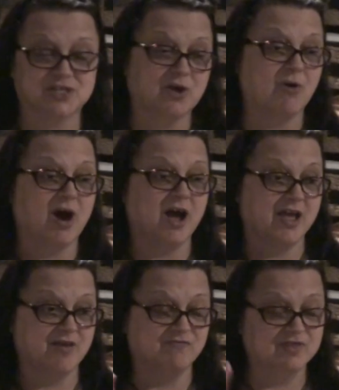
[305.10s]
so I
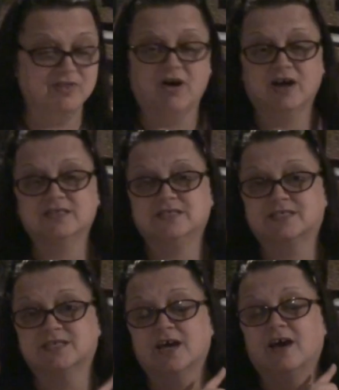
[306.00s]
have
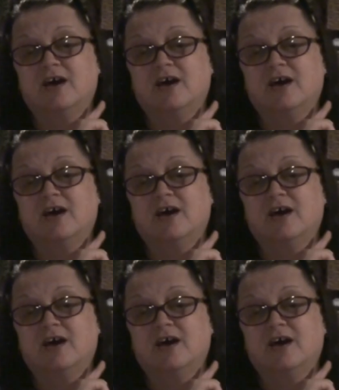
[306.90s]
lost